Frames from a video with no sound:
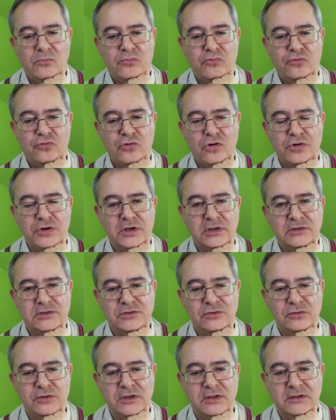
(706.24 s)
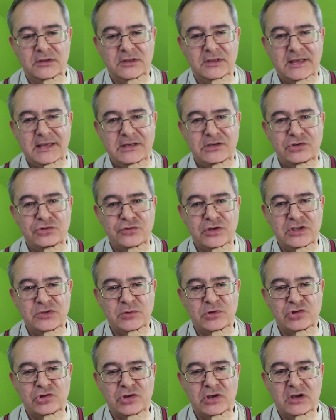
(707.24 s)
products or the industries
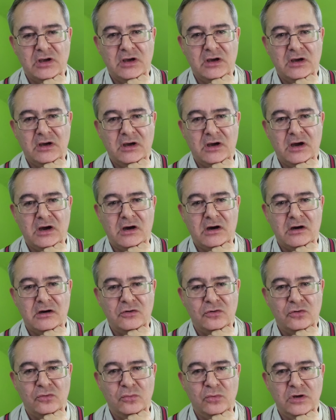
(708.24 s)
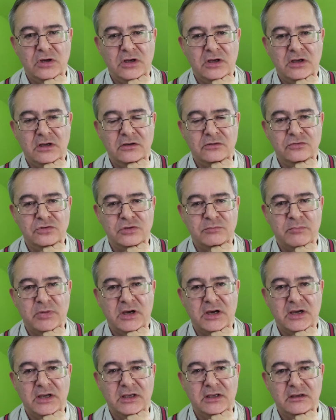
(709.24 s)
which are or were owned
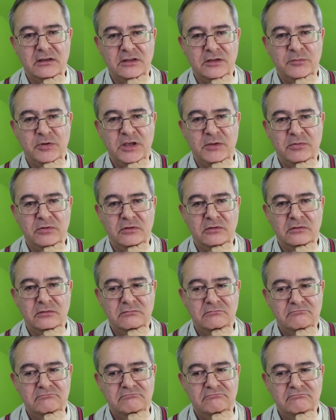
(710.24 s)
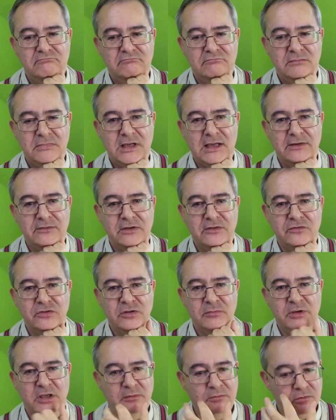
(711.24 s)
by the people have given
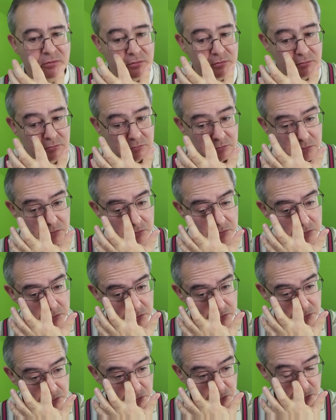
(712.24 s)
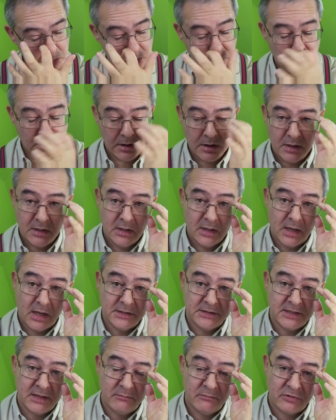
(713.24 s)
the people a
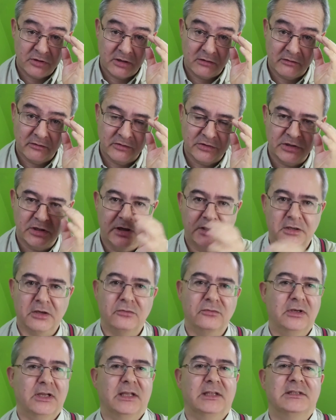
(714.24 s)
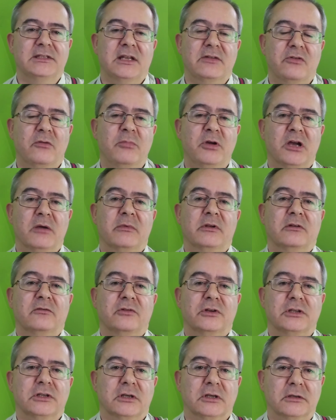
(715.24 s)
temporary return only instead of a permanent
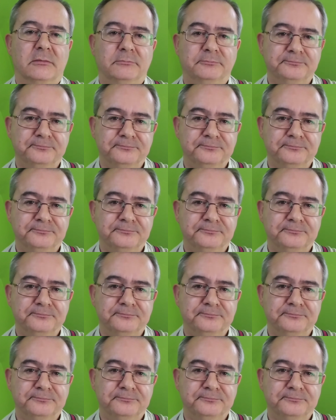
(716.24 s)
return.